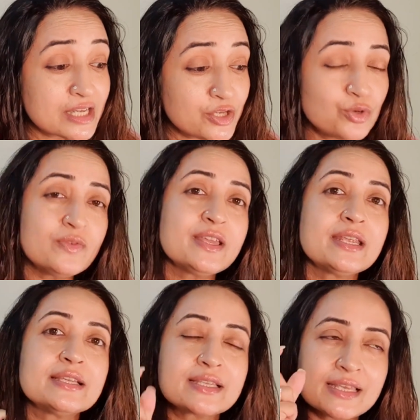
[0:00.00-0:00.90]
UV
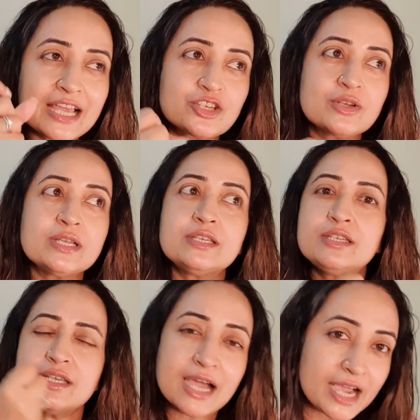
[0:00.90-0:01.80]
rays can actually
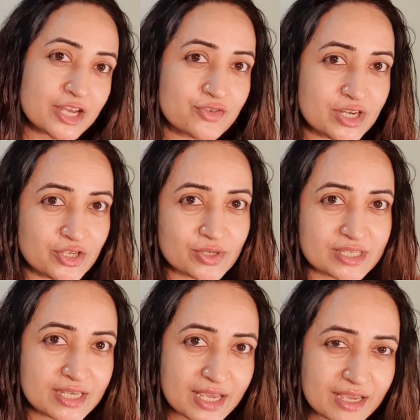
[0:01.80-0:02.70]
dehydrate your
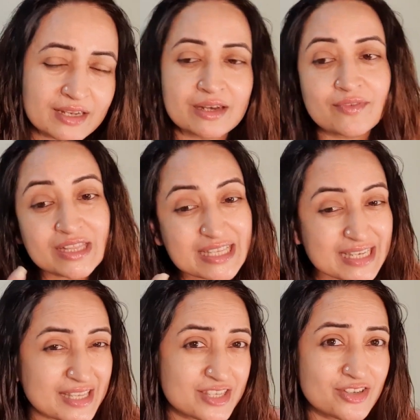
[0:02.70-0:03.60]
skin, and when the
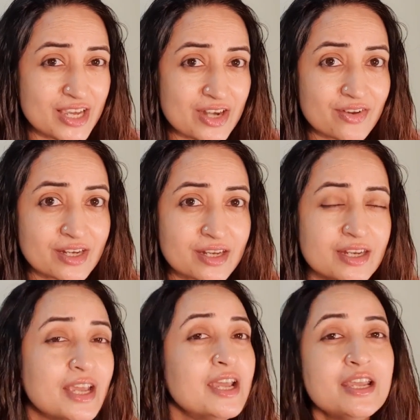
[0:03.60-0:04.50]
skin is dehydrated,
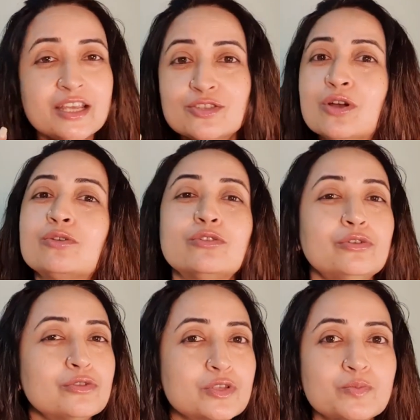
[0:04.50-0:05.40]
it's not going to
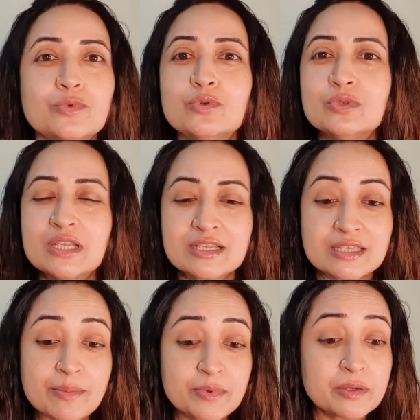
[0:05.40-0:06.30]
look smooth and
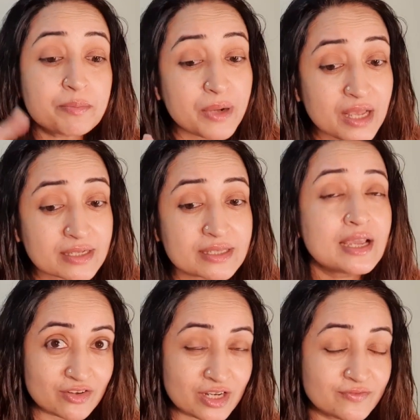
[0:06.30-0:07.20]
supple. Plus,
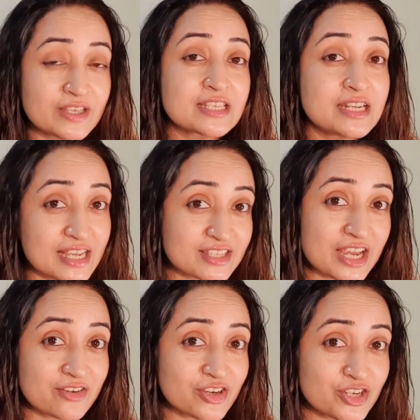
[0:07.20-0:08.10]
if there's less
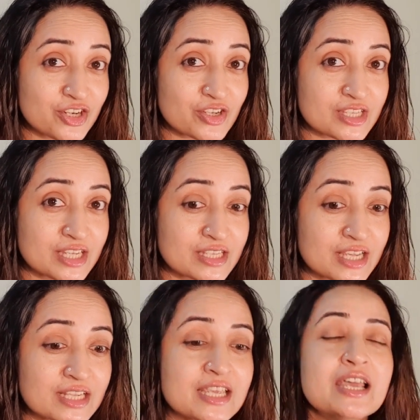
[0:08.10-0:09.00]
hydration in your skin
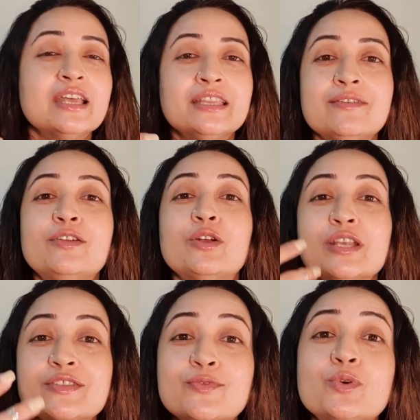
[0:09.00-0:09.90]
cells, they will not
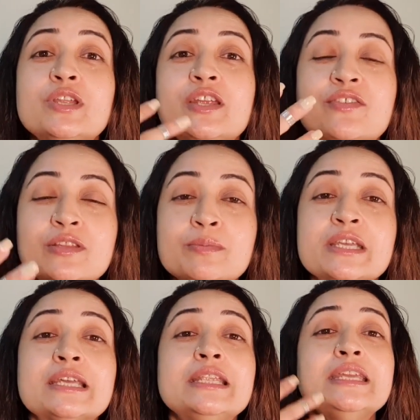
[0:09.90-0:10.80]
exfoliate
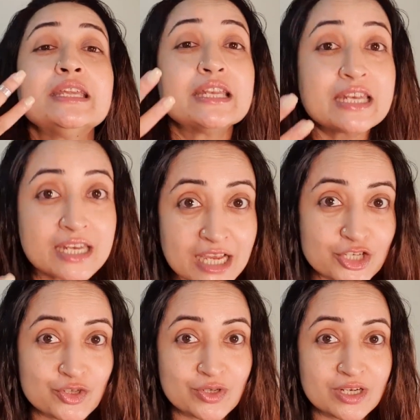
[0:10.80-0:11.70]
rhythmically,
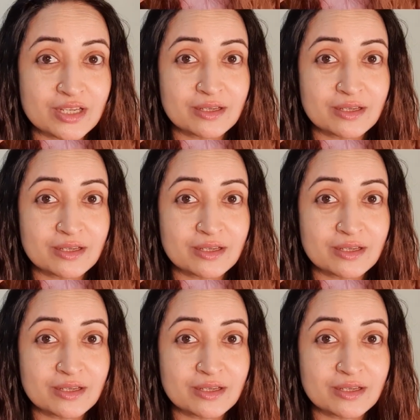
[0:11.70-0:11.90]
naturally.